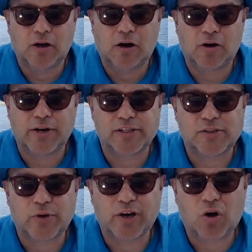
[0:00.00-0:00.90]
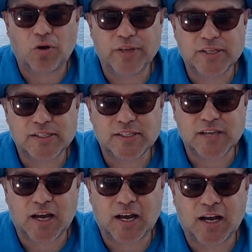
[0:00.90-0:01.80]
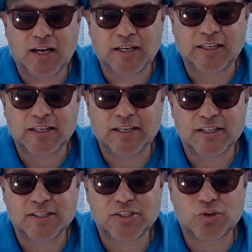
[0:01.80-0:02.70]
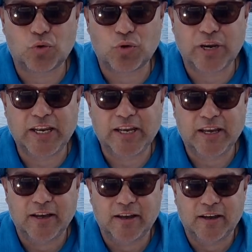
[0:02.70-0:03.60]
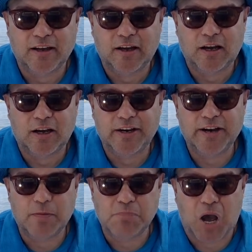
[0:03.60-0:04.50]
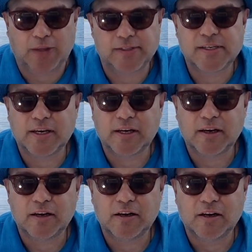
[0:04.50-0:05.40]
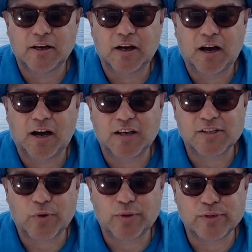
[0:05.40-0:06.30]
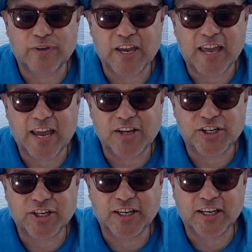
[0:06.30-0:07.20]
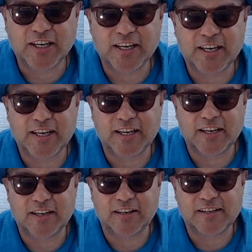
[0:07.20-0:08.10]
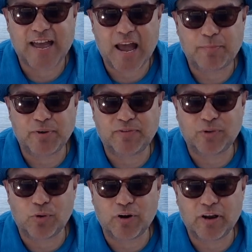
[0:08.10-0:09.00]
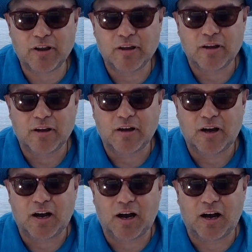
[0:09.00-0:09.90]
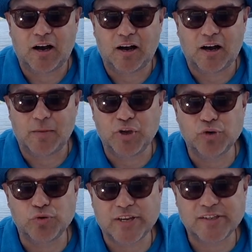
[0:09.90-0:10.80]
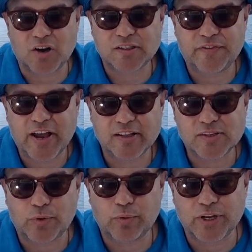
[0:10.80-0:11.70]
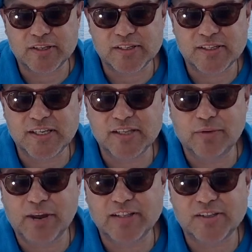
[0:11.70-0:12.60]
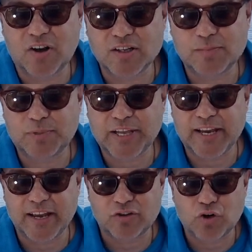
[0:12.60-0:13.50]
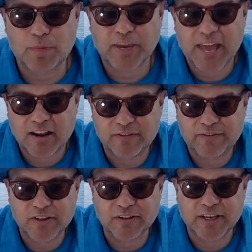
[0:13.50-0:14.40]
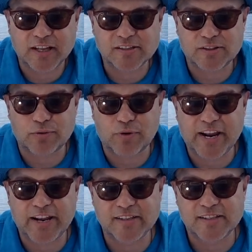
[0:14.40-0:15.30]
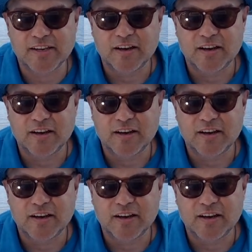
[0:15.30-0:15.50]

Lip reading: All right, so I call this story Numbnuts. So I was vacationing in Tampa, Florida. I'm a huge Red Sox fan, so I went to see the Red Sox play at Tropicana Field against the Rays.